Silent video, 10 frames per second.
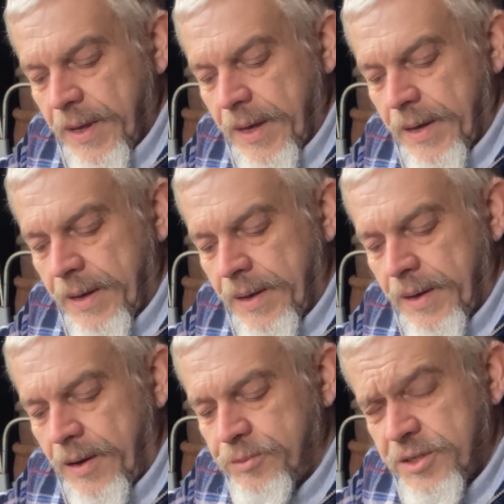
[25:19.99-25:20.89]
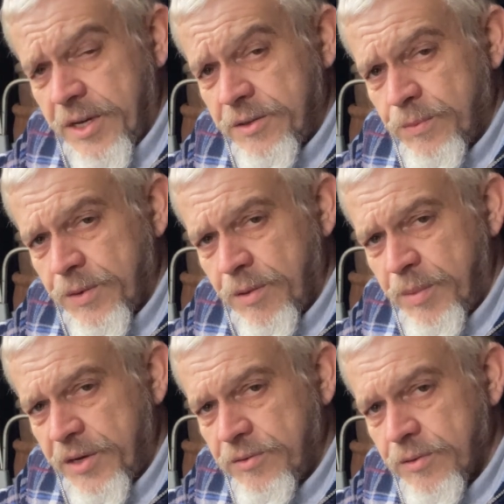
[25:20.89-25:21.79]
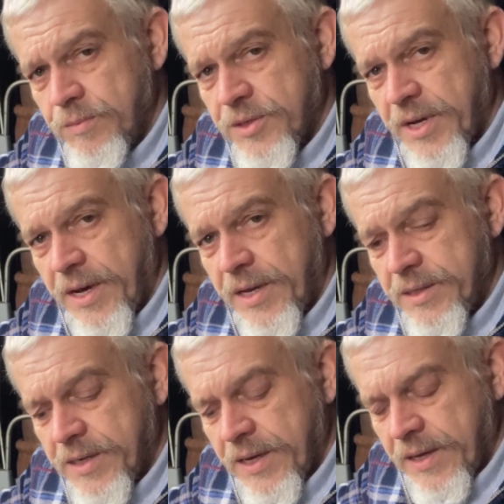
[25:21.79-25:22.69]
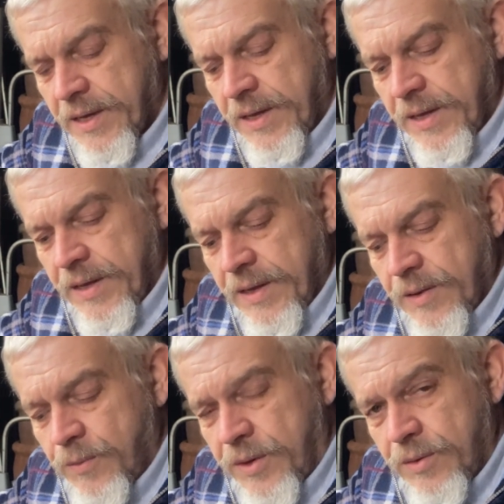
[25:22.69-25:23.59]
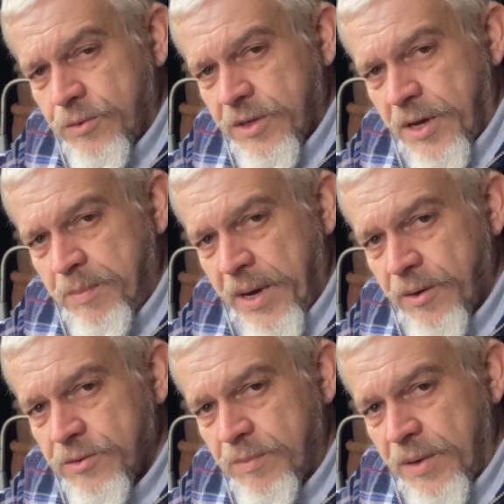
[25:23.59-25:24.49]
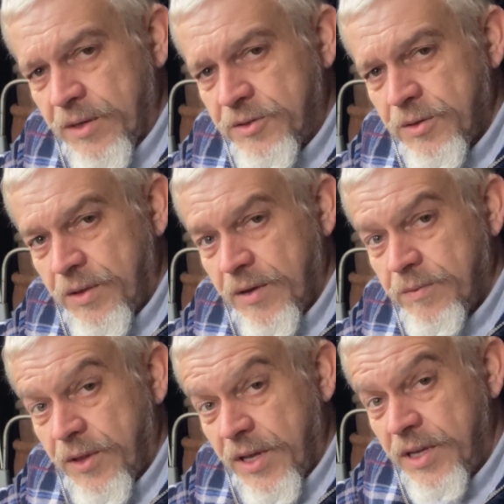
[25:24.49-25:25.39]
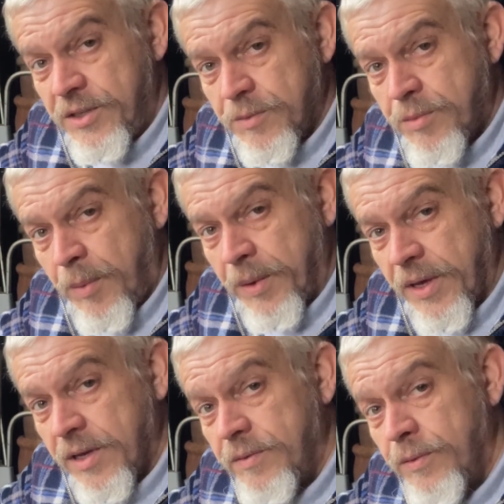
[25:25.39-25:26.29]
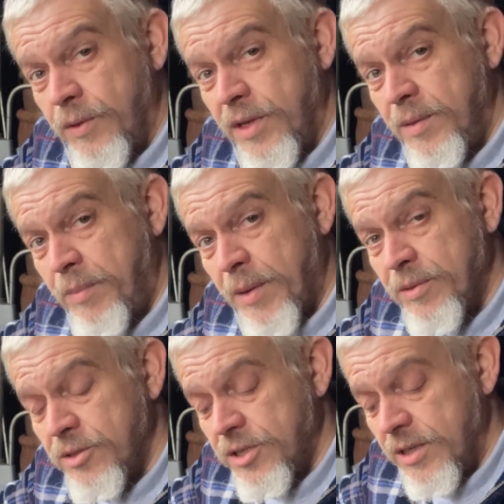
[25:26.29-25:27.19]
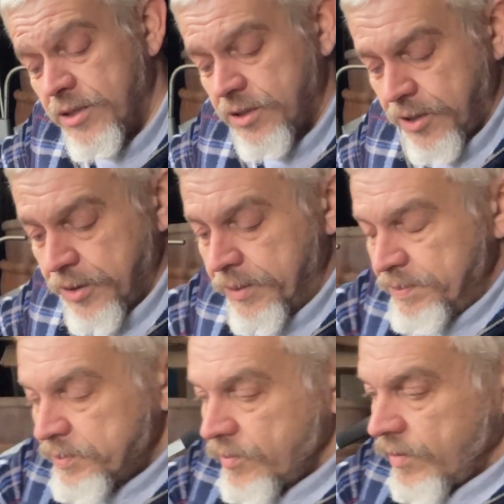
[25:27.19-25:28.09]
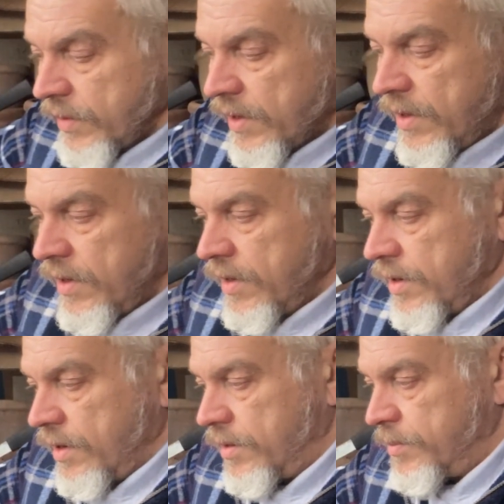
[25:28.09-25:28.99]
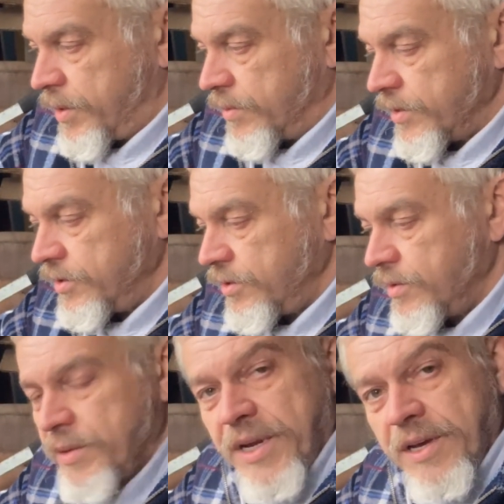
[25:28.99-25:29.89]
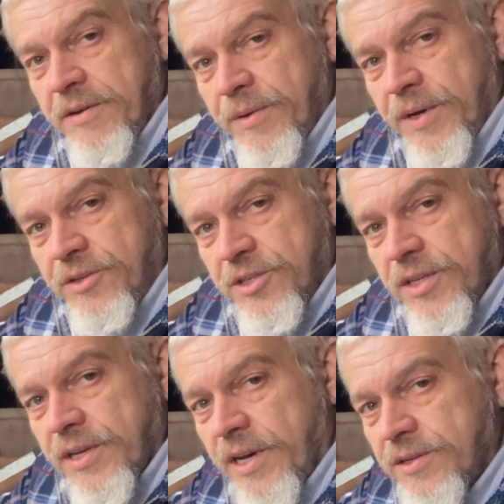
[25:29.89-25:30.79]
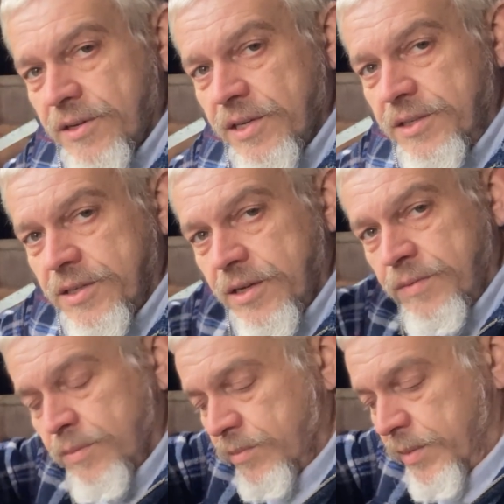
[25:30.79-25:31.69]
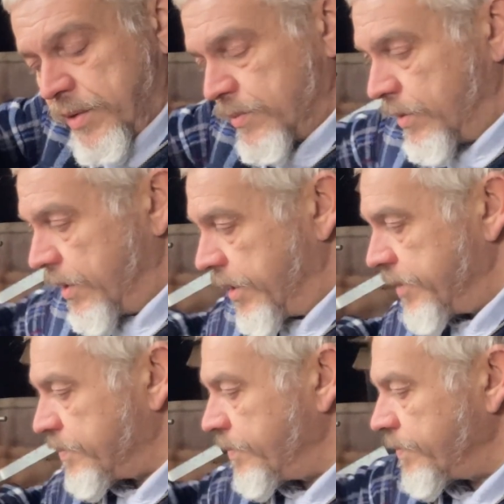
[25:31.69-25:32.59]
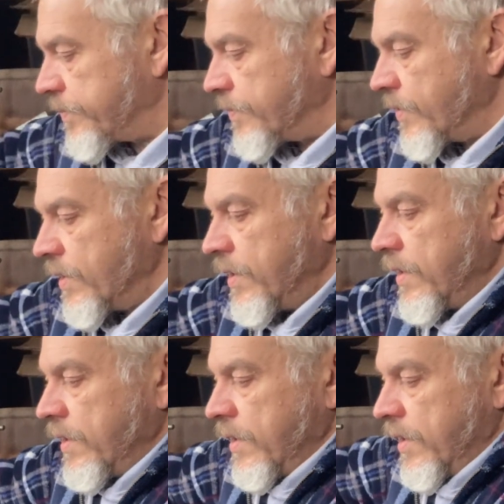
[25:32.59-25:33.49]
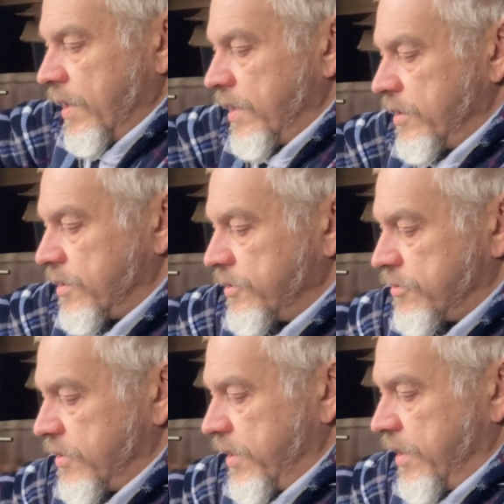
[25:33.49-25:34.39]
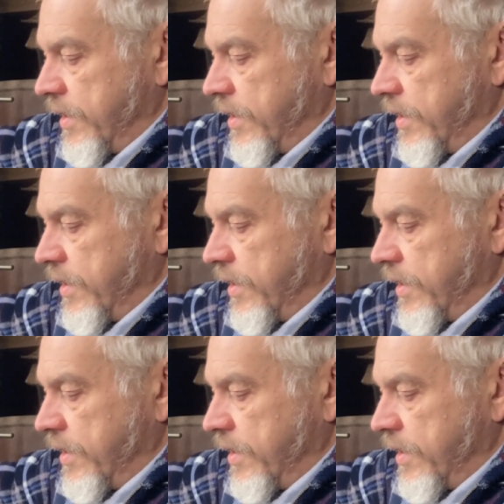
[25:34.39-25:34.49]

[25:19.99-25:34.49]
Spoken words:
upstairs in one of the bedrooms, and we can also get a power supply to that for the heated propagator for the peppers and chillis. So, but I'm going to do them in here anyway, just in case I need to give them a bit more light. And it's literally